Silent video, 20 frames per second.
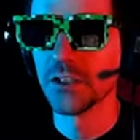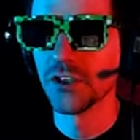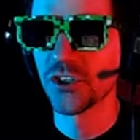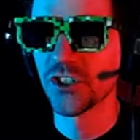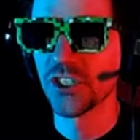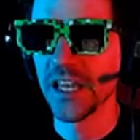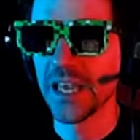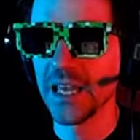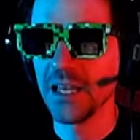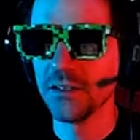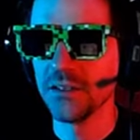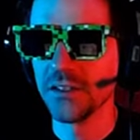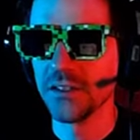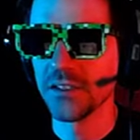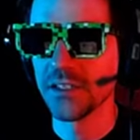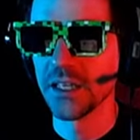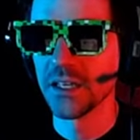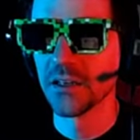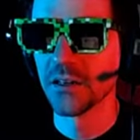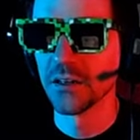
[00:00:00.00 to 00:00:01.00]
Sand
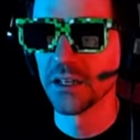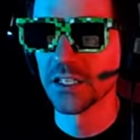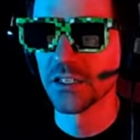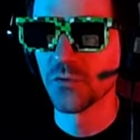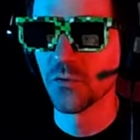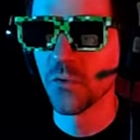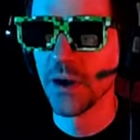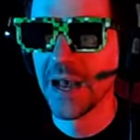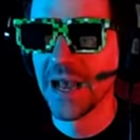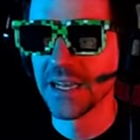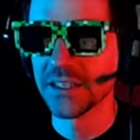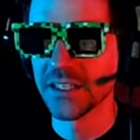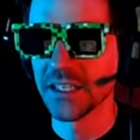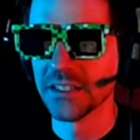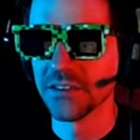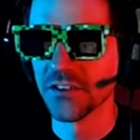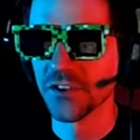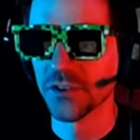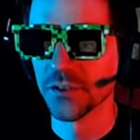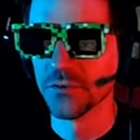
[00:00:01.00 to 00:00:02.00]
Stinger gets whacked and
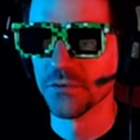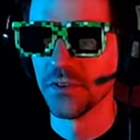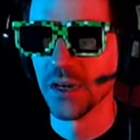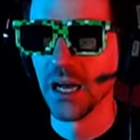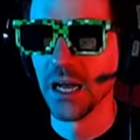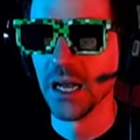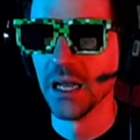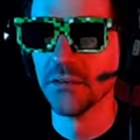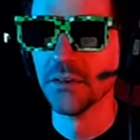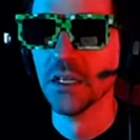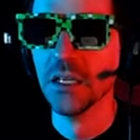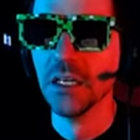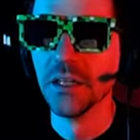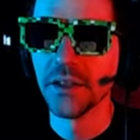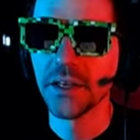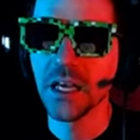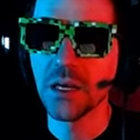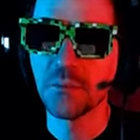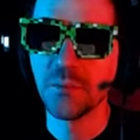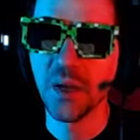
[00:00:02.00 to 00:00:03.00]
survived. They
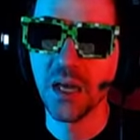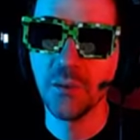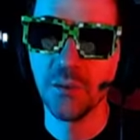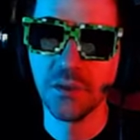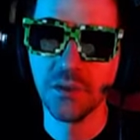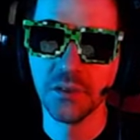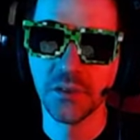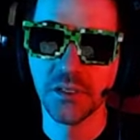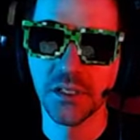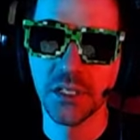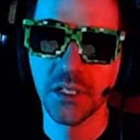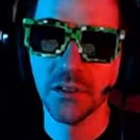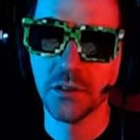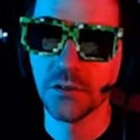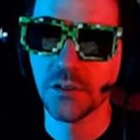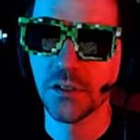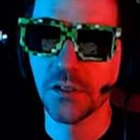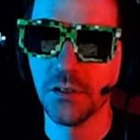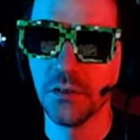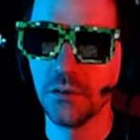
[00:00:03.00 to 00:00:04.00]
got Pebblers here,
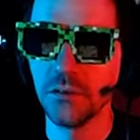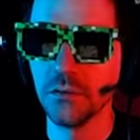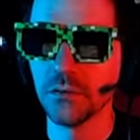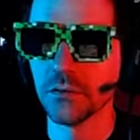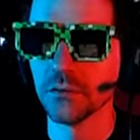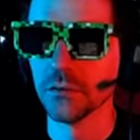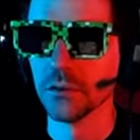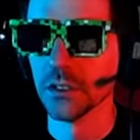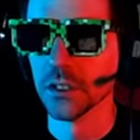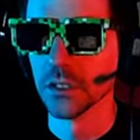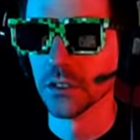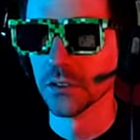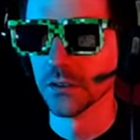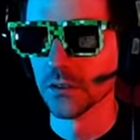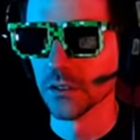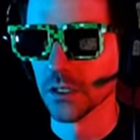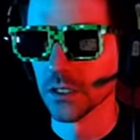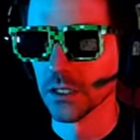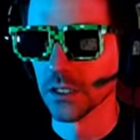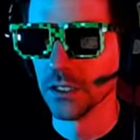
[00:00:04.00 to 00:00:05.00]
too. Wait a
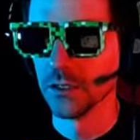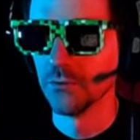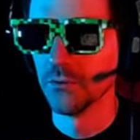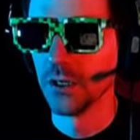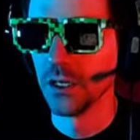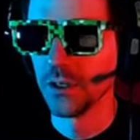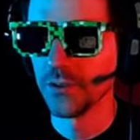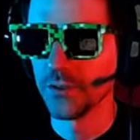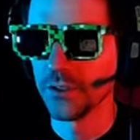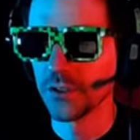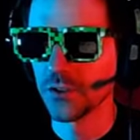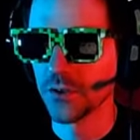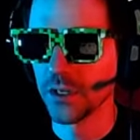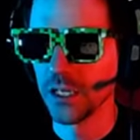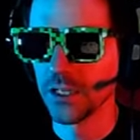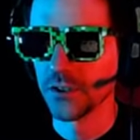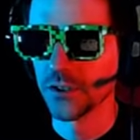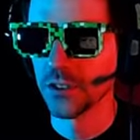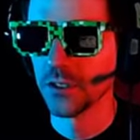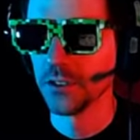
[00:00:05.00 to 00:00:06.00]
second. I want the
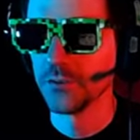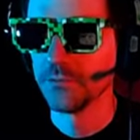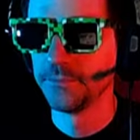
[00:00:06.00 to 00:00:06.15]
treasure.